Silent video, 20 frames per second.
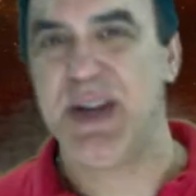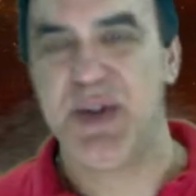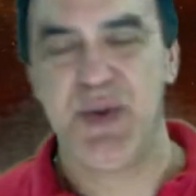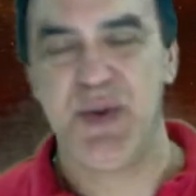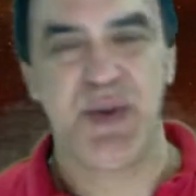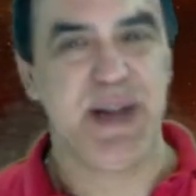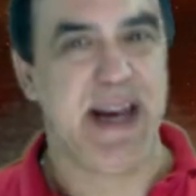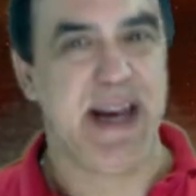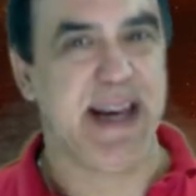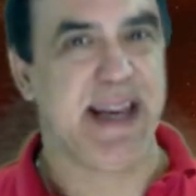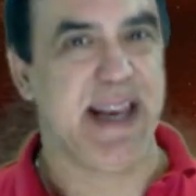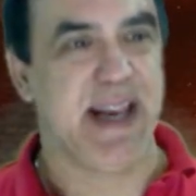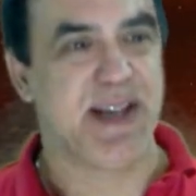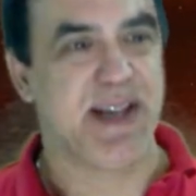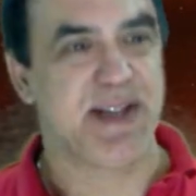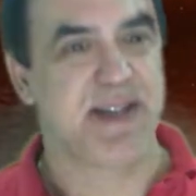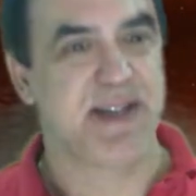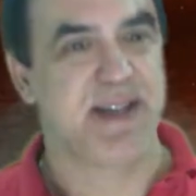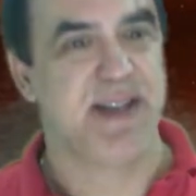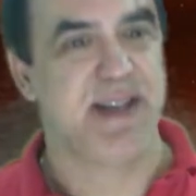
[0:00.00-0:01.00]
Did you take it
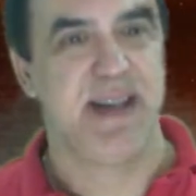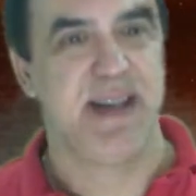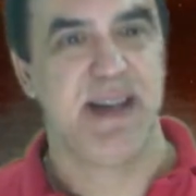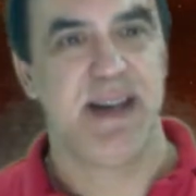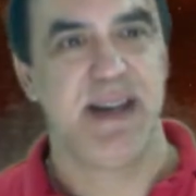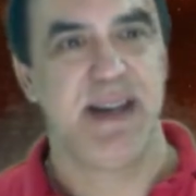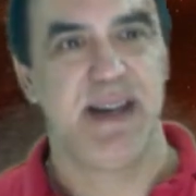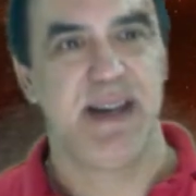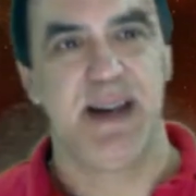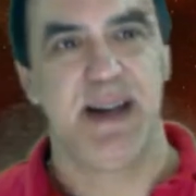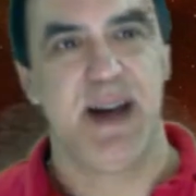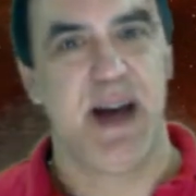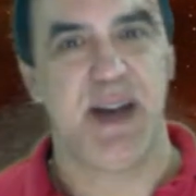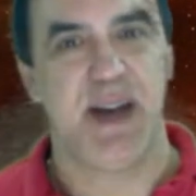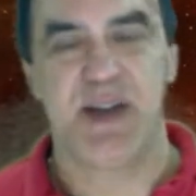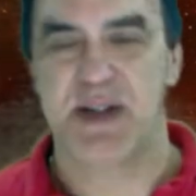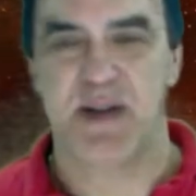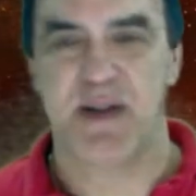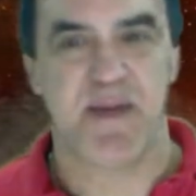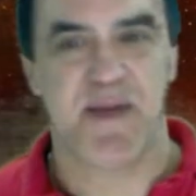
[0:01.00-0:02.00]
as
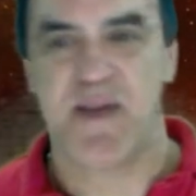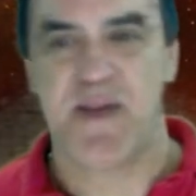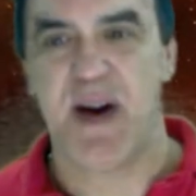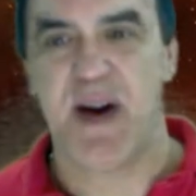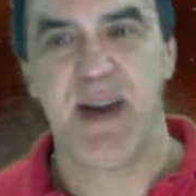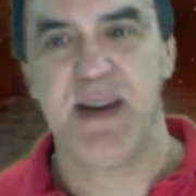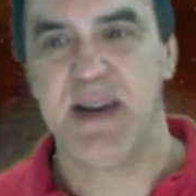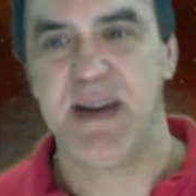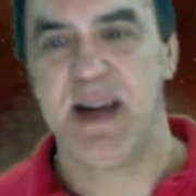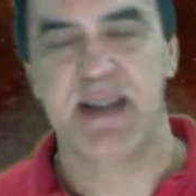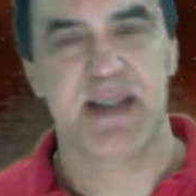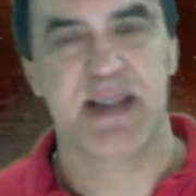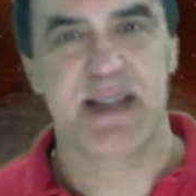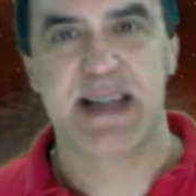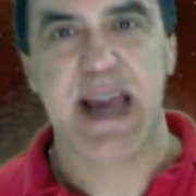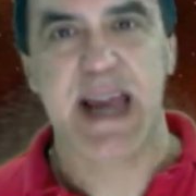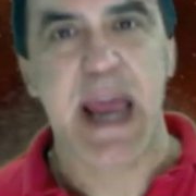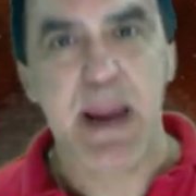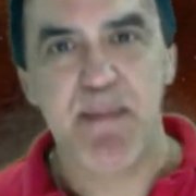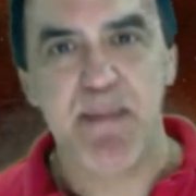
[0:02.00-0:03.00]
just a fun
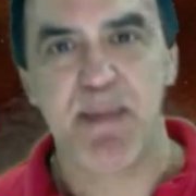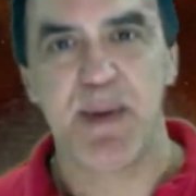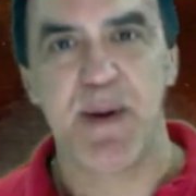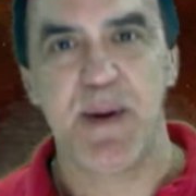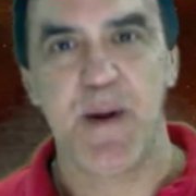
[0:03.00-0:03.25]
escape?